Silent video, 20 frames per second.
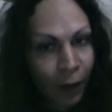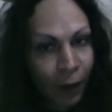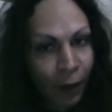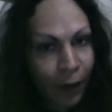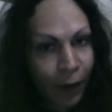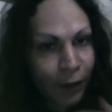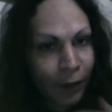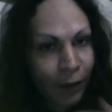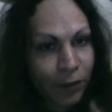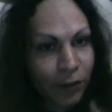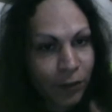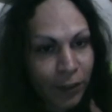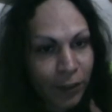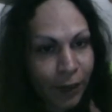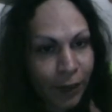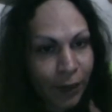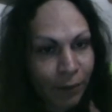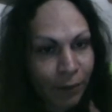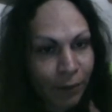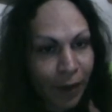And
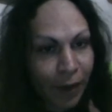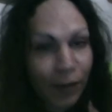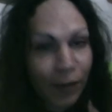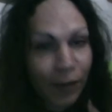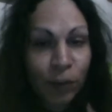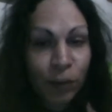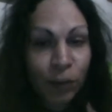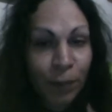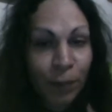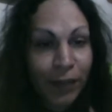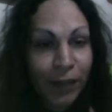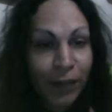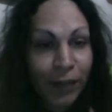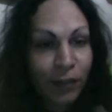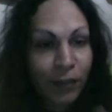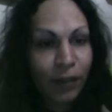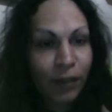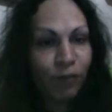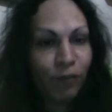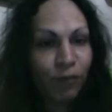I just
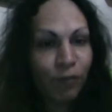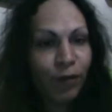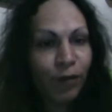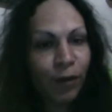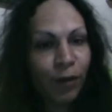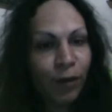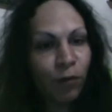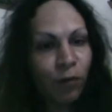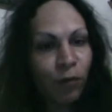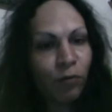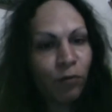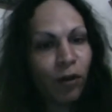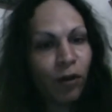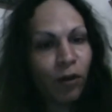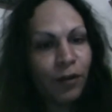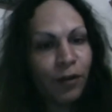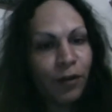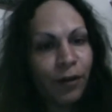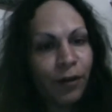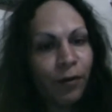basically feel
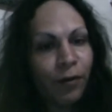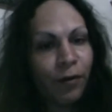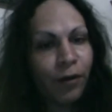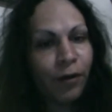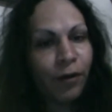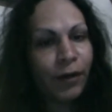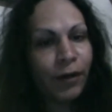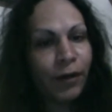rather